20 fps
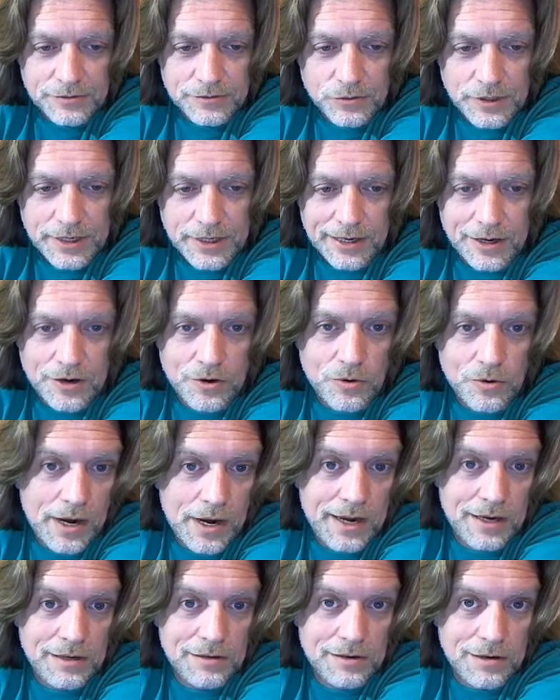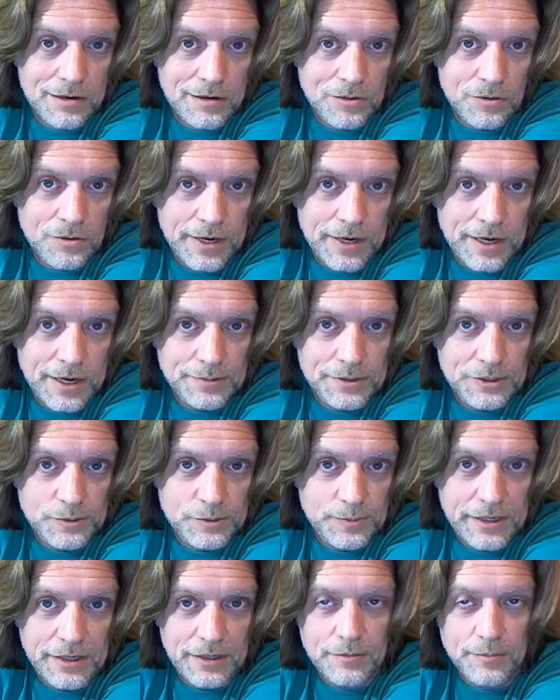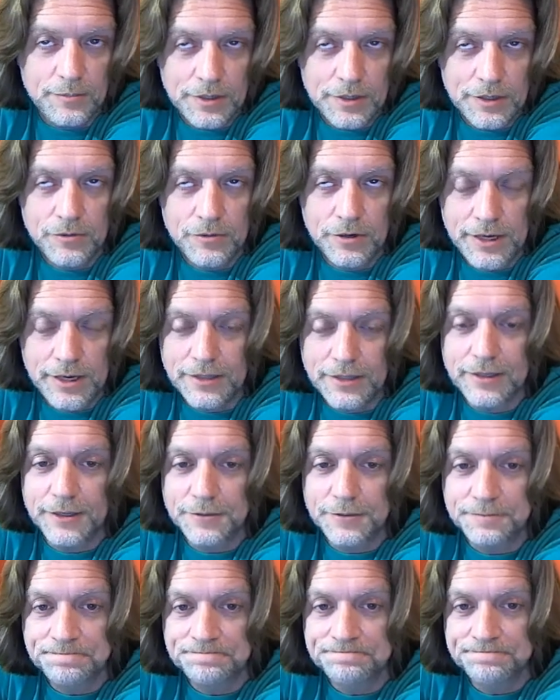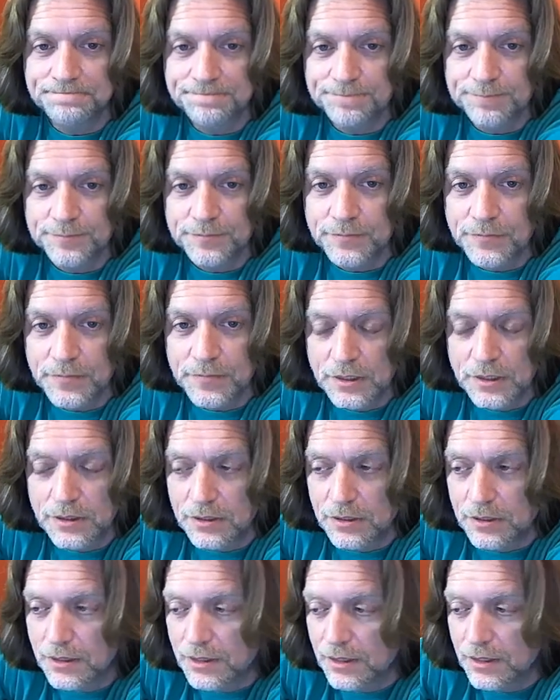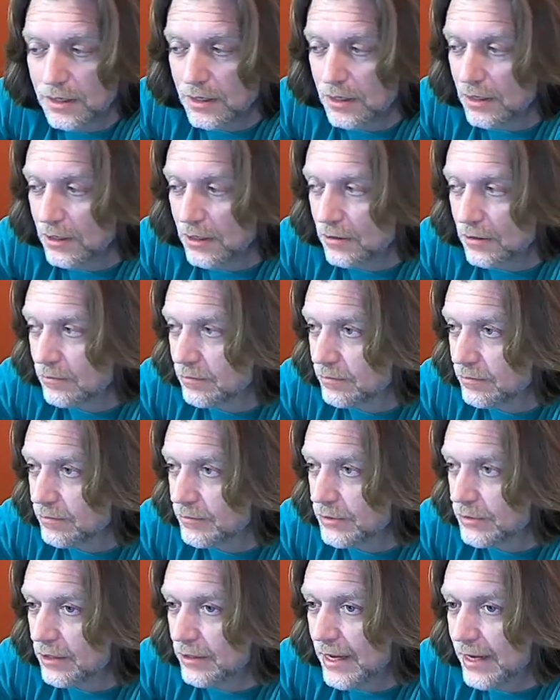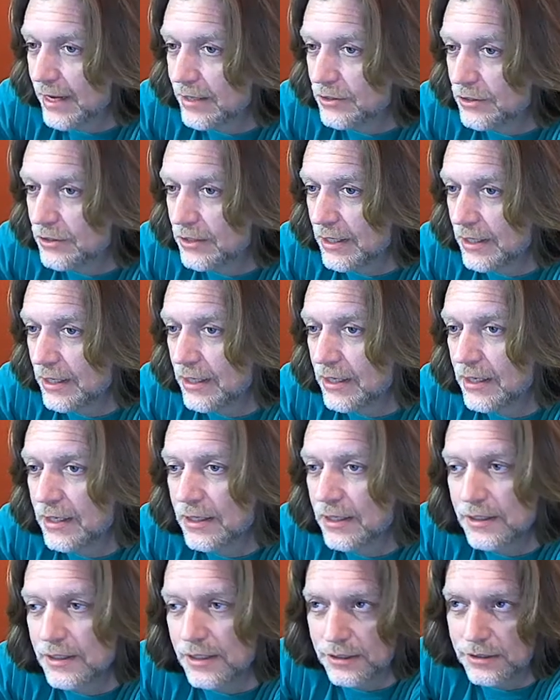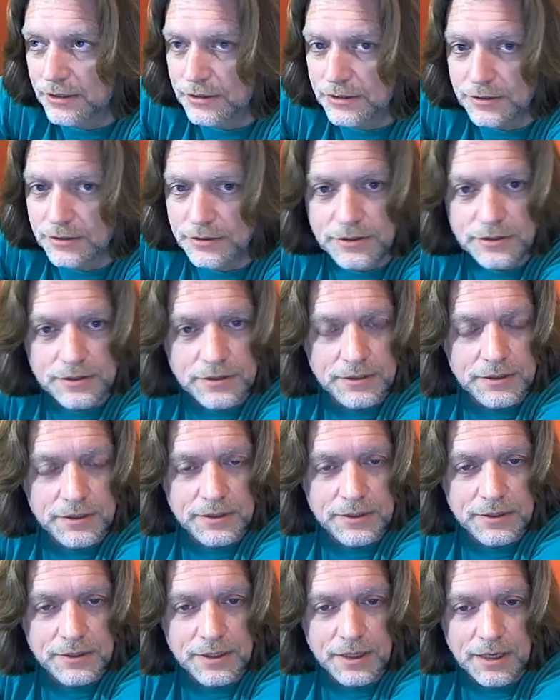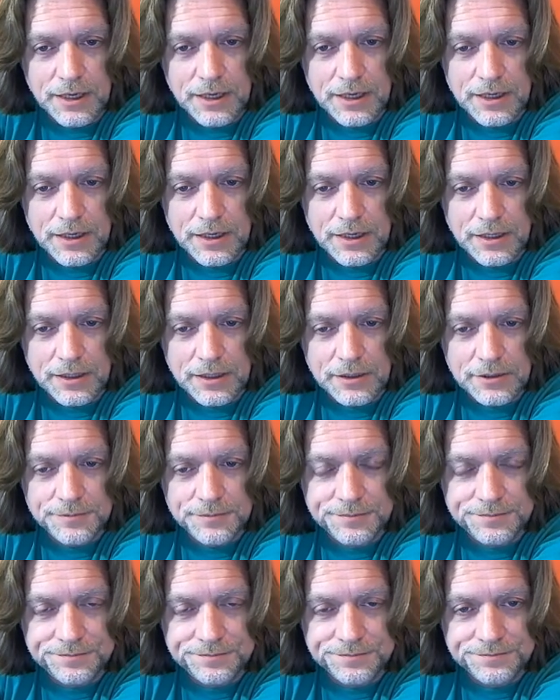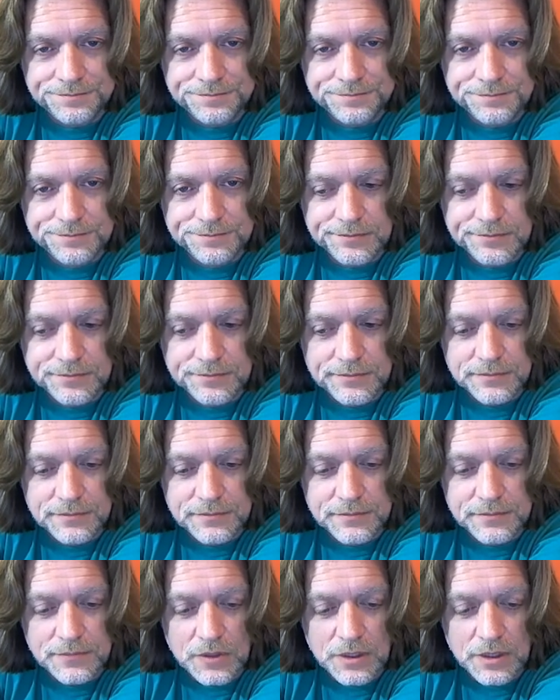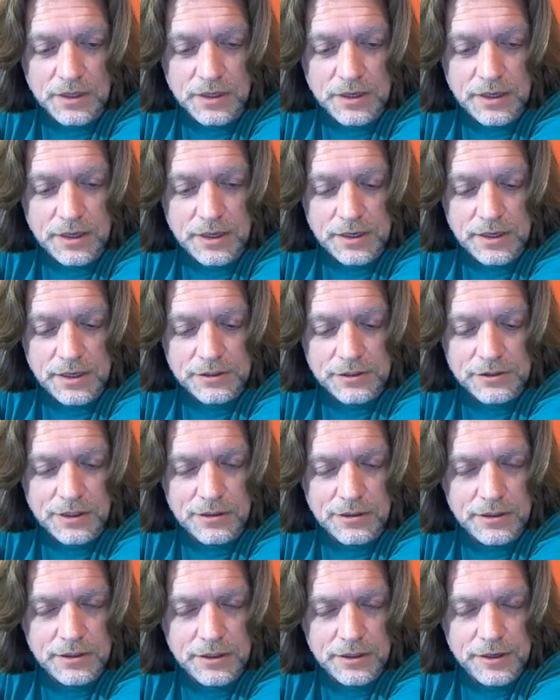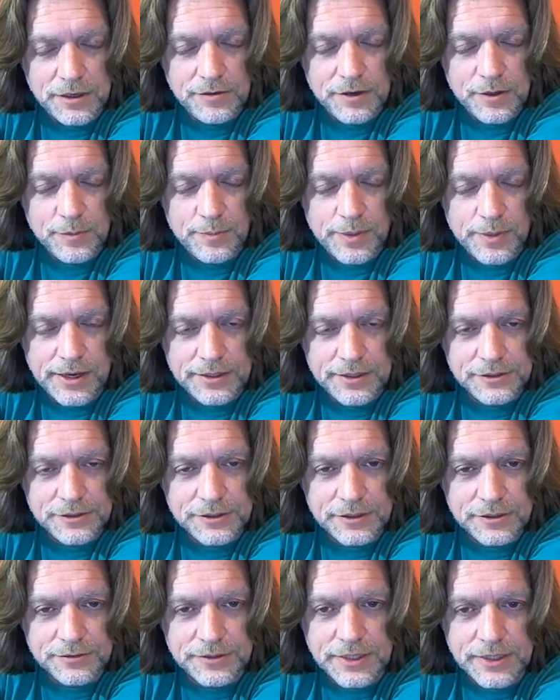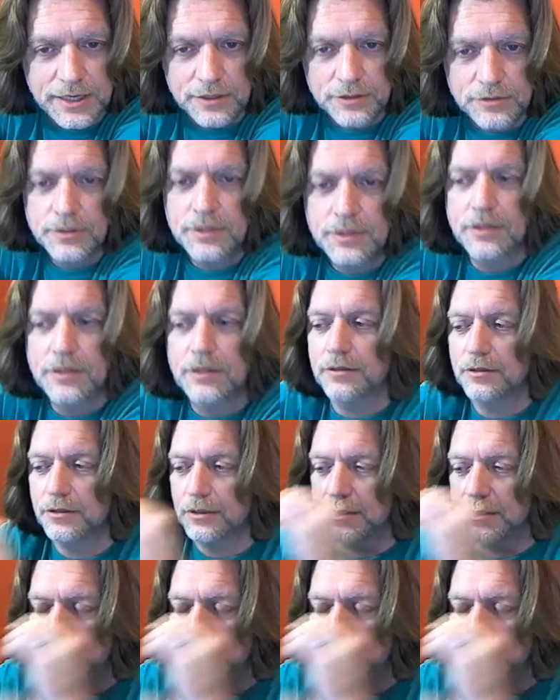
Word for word: We're not quite all the way up to speed, but we're getting there. Um, so that's the good news. Um, and it's all looking very positive down the road.